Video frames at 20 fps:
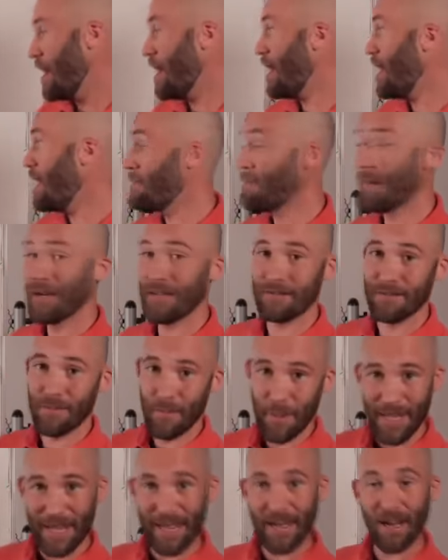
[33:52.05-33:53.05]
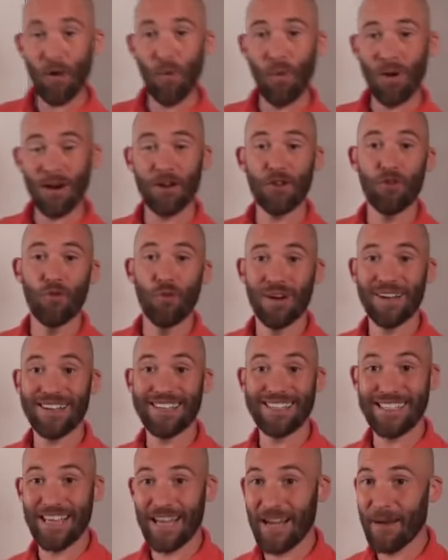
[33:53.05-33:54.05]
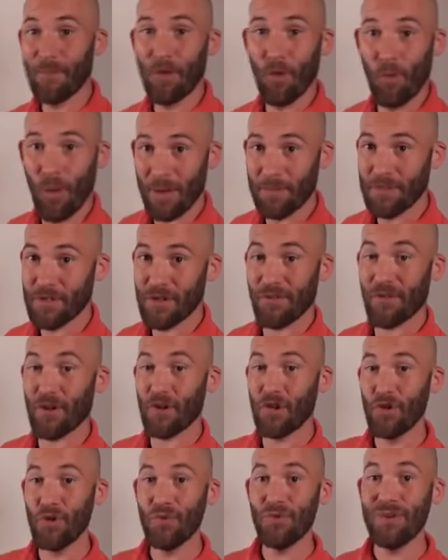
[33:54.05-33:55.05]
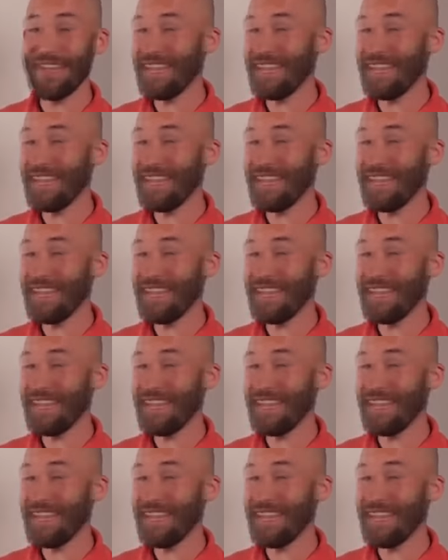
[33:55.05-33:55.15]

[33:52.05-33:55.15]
But depending on where you want to set up the web server, you